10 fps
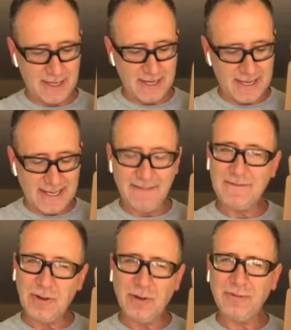and if
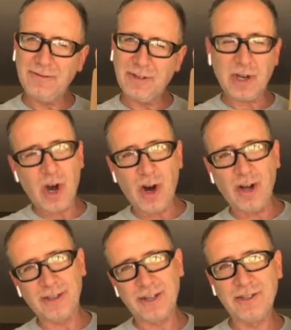you don't
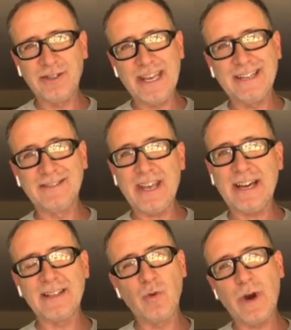recall or understand
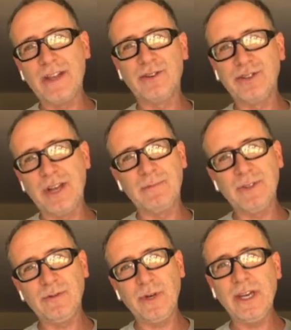exactly why they're shaped
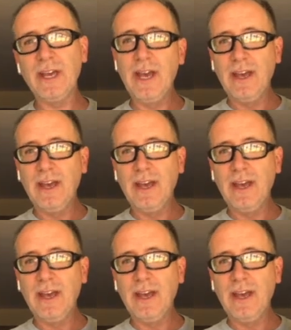this way,